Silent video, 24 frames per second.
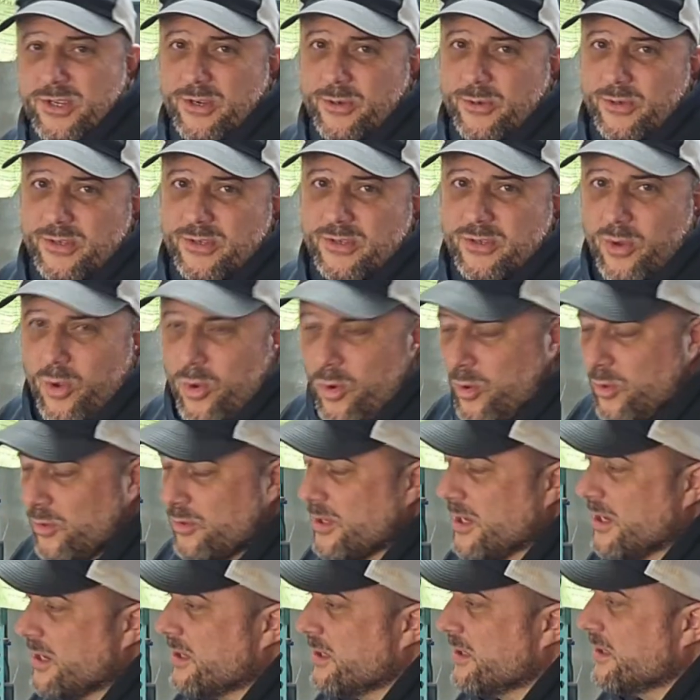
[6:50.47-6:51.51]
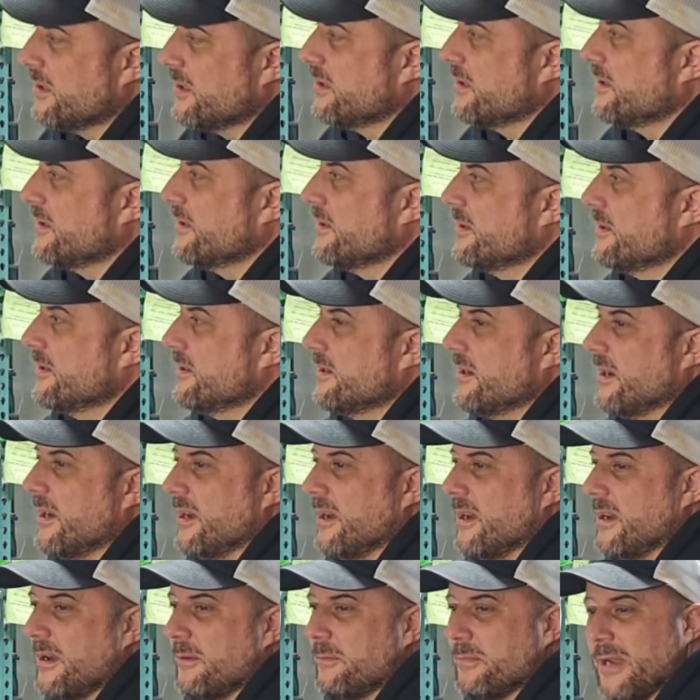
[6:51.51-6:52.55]
was sold,
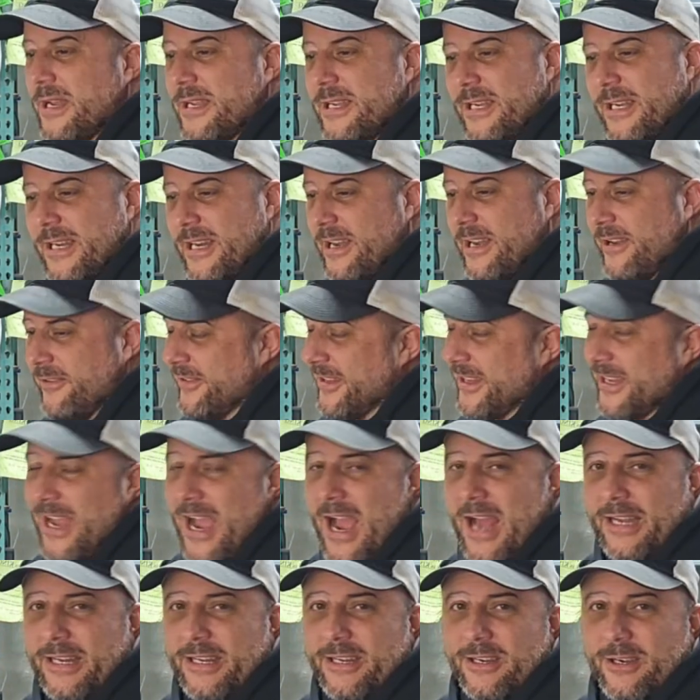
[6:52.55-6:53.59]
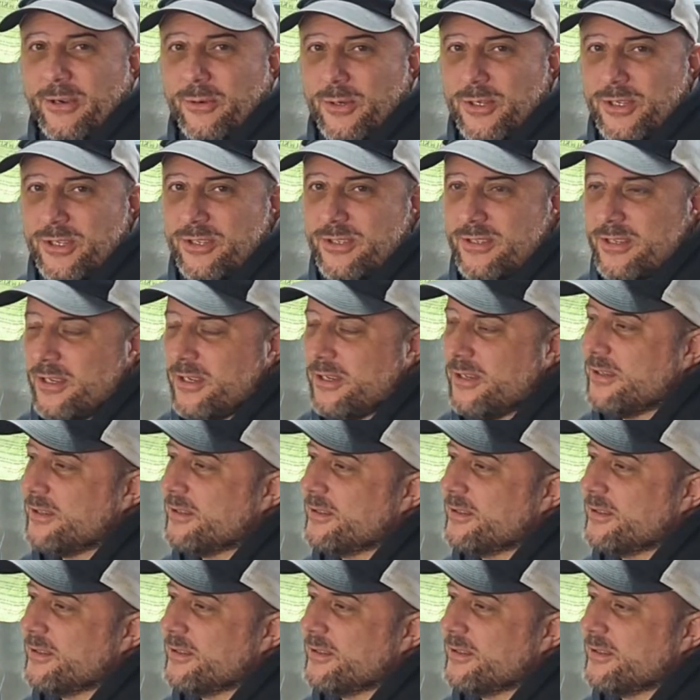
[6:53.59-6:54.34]
but I need to get everything out of here, which is I'll